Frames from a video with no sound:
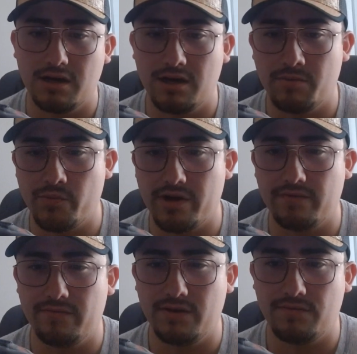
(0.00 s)
I'm about
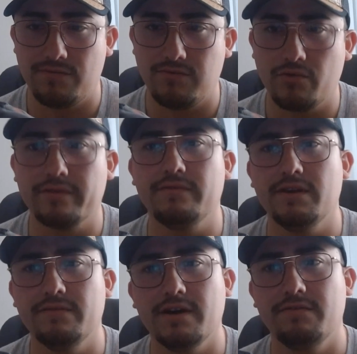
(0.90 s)
a V4 to
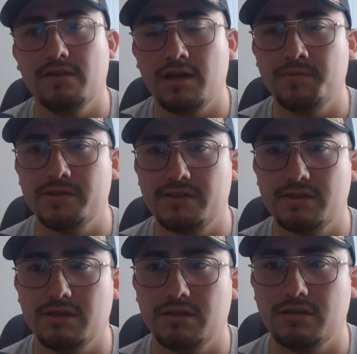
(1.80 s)
V5 climber
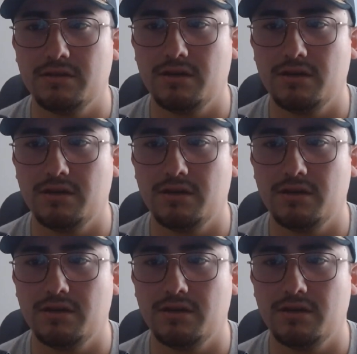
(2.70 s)
still.